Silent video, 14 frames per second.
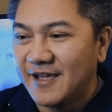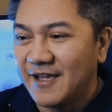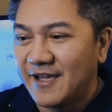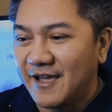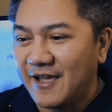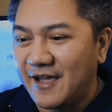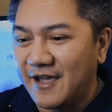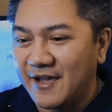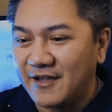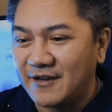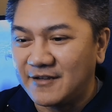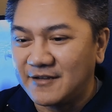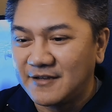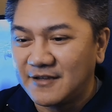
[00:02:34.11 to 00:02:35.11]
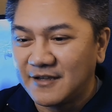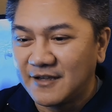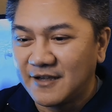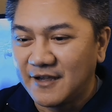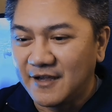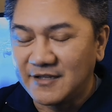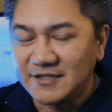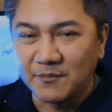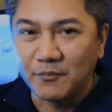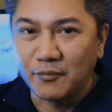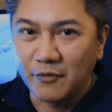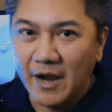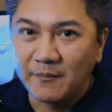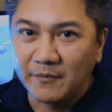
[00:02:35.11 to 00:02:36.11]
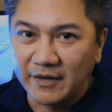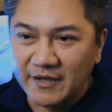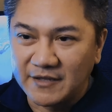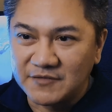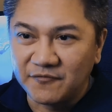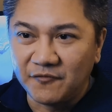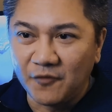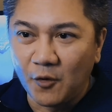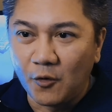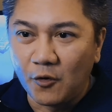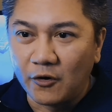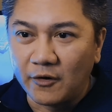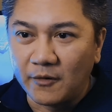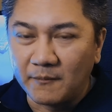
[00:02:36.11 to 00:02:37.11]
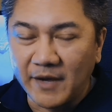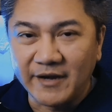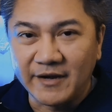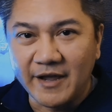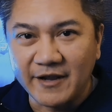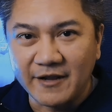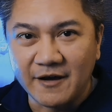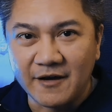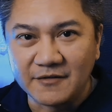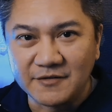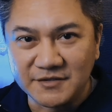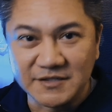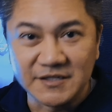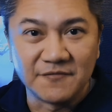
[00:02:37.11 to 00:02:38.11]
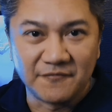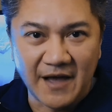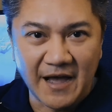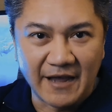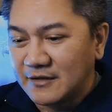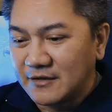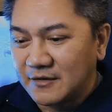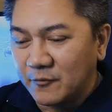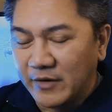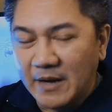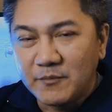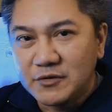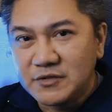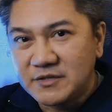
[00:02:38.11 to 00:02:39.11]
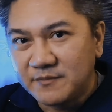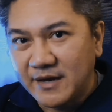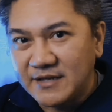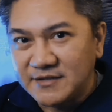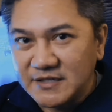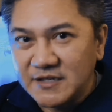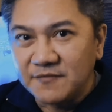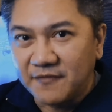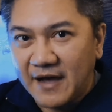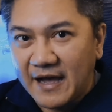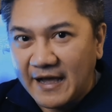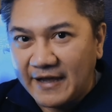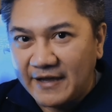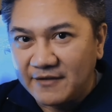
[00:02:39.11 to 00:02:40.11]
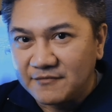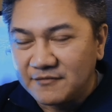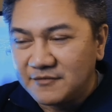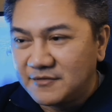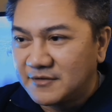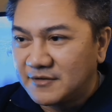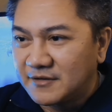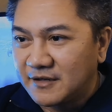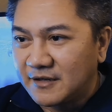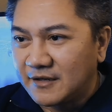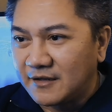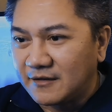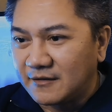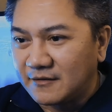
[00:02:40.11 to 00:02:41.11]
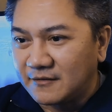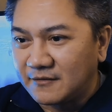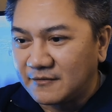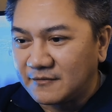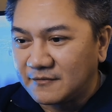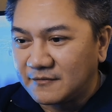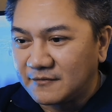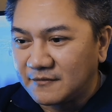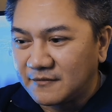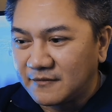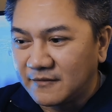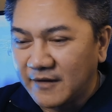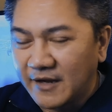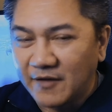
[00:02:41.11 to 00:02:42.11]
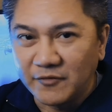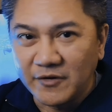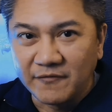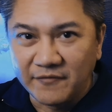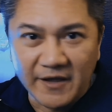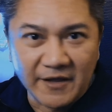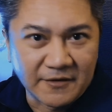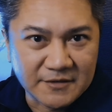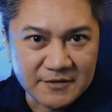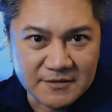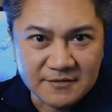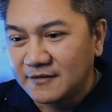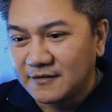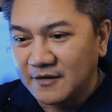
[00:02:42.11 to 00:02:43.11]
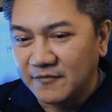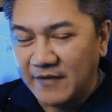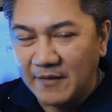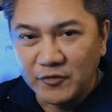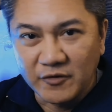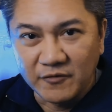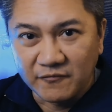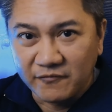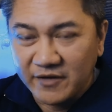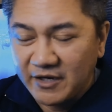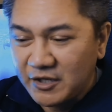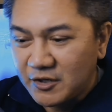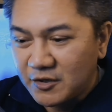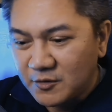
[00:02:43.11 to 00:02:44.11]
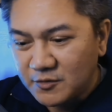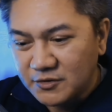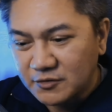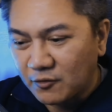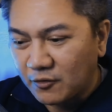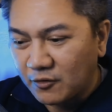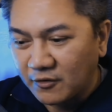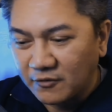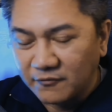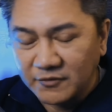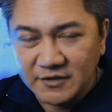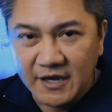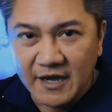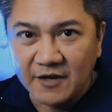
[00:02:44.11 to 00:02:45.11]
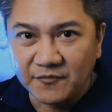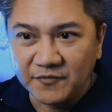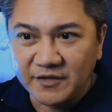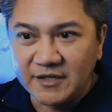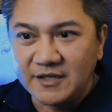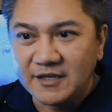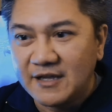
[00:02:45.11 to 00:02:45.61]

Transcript: and it's a prime lens for my Nikon Z5. When I'm using my Z5 in every event, if I'm doing videos or photography,